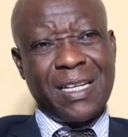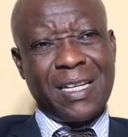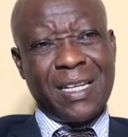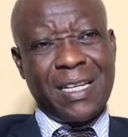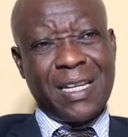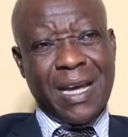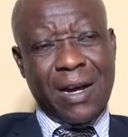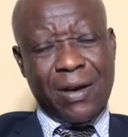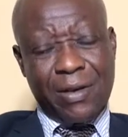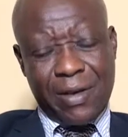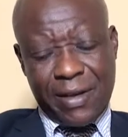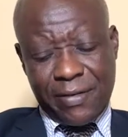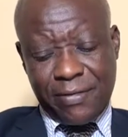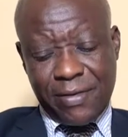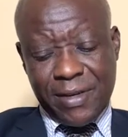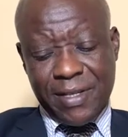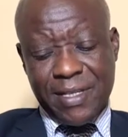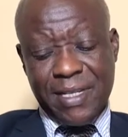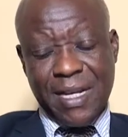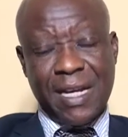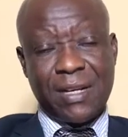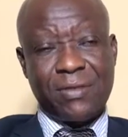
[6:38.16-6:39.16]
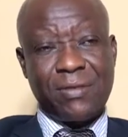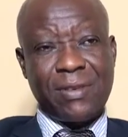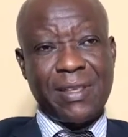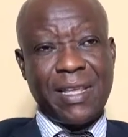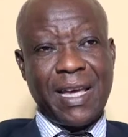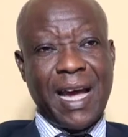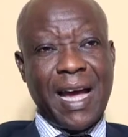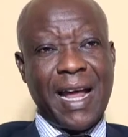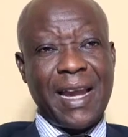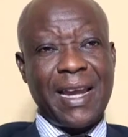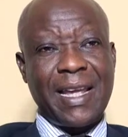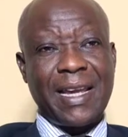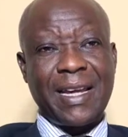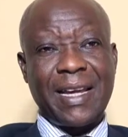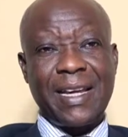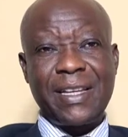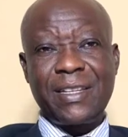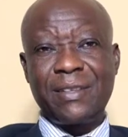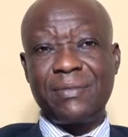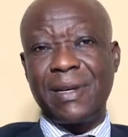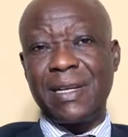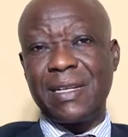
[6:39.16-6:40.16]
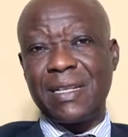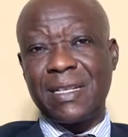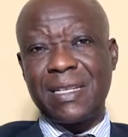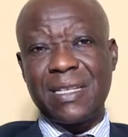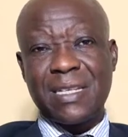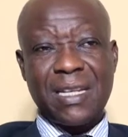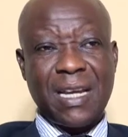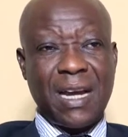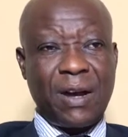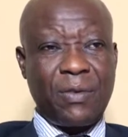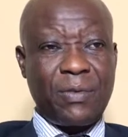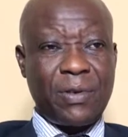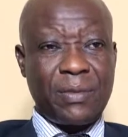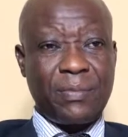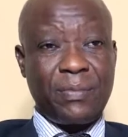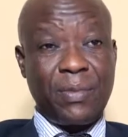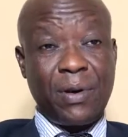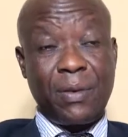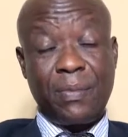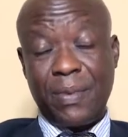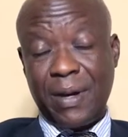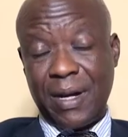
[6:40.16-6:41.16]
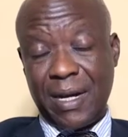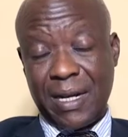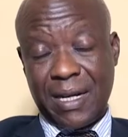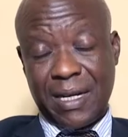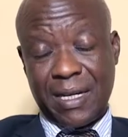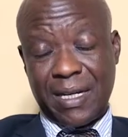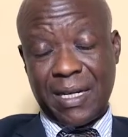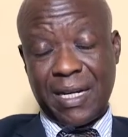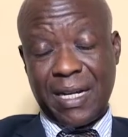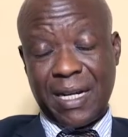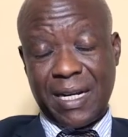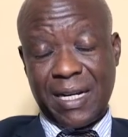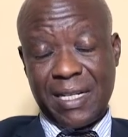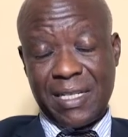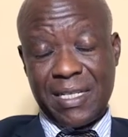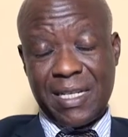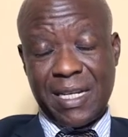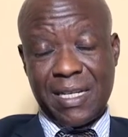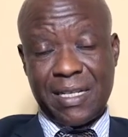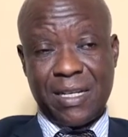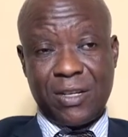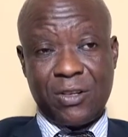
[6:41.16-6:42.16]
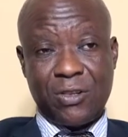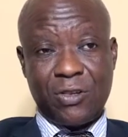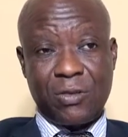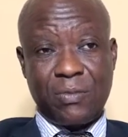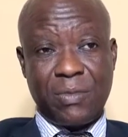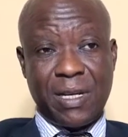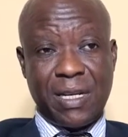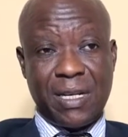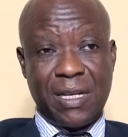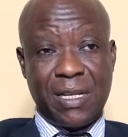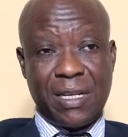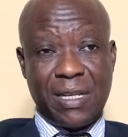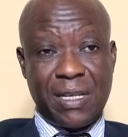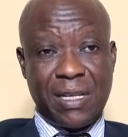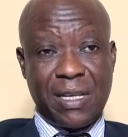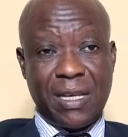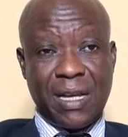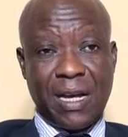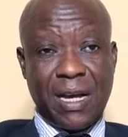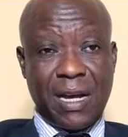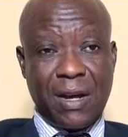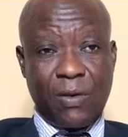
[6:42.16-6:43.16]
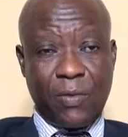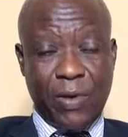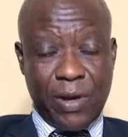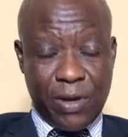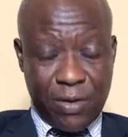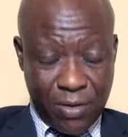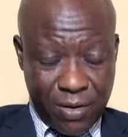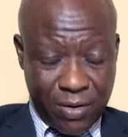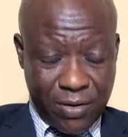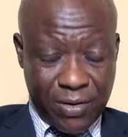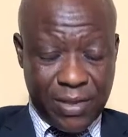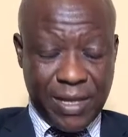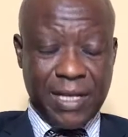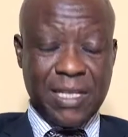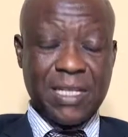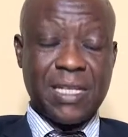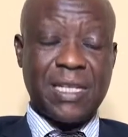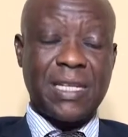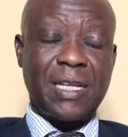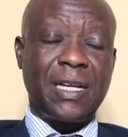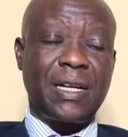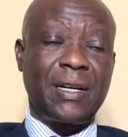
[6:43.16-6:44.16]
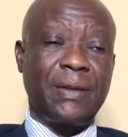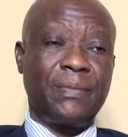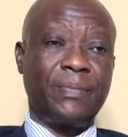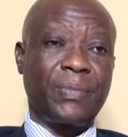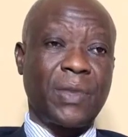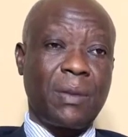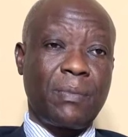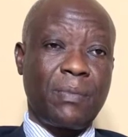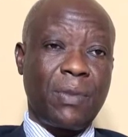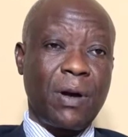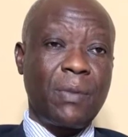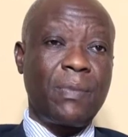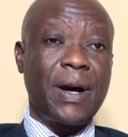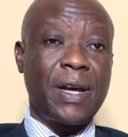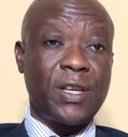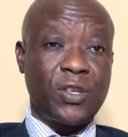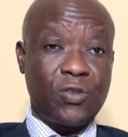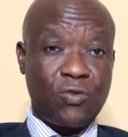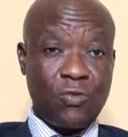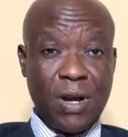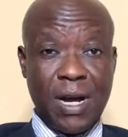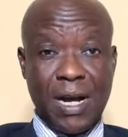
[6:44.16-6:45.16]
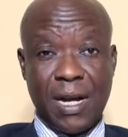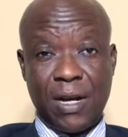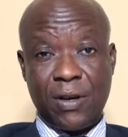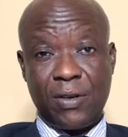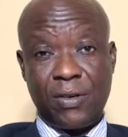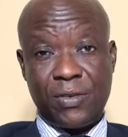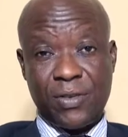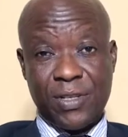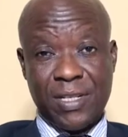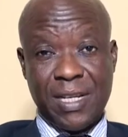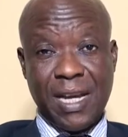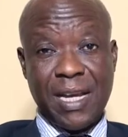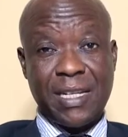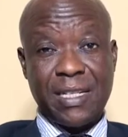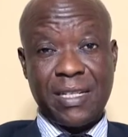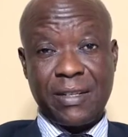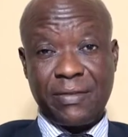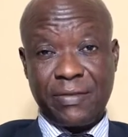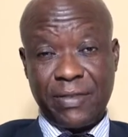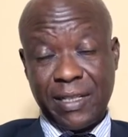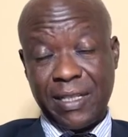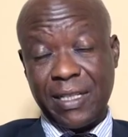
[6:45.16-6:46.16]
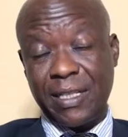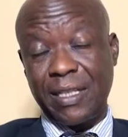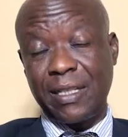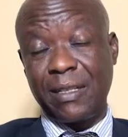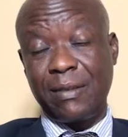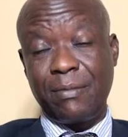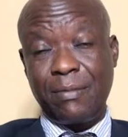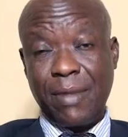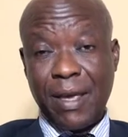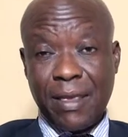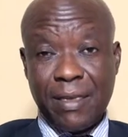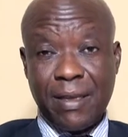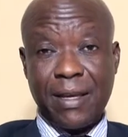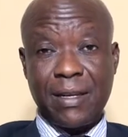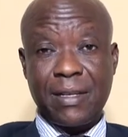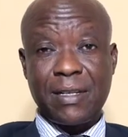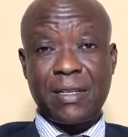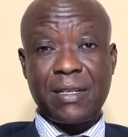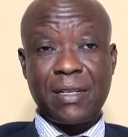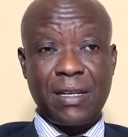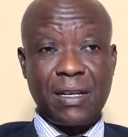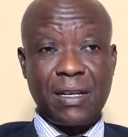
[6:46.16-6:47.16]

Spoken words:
Now, if we start with the early engagements with Popper, ladies and gentlemen, we know that Popper's work on scientific method